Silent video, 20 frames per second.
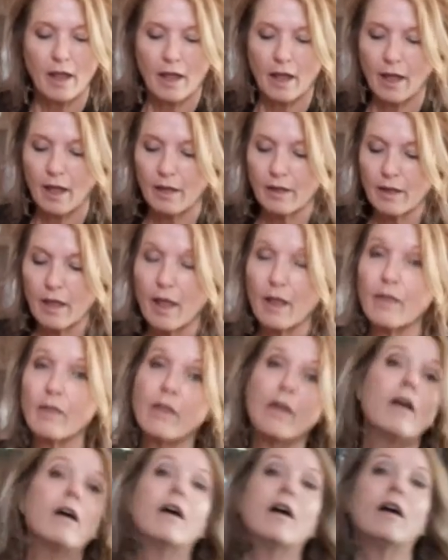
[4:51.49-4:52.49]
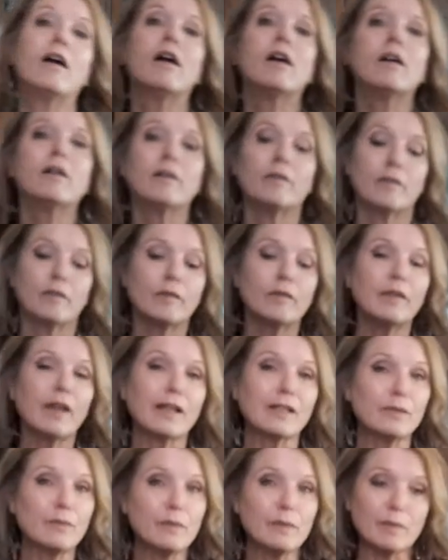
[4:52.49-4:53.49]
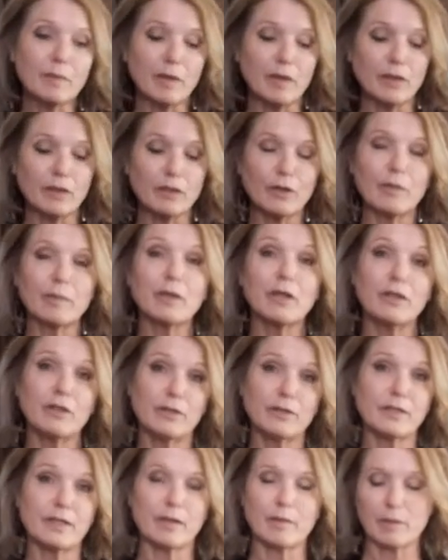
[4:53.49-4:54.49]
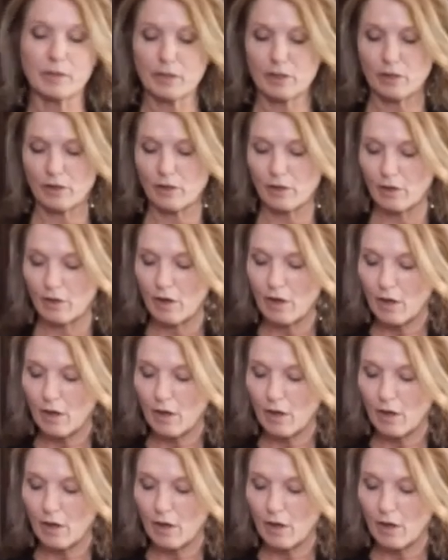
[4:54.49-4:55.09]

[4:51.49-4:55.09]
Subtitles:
And then the next ones I'm going to do cinnamon sugar.